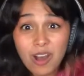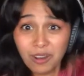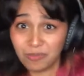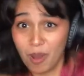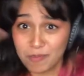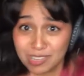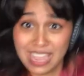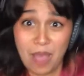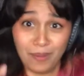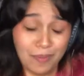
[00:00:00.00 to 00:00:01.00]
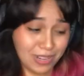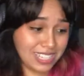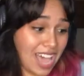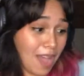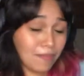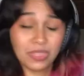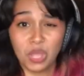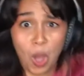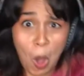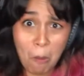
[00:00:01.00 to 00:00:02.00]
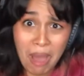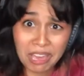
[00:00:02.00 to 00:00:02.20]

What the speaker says: One more time, one more time. Oh my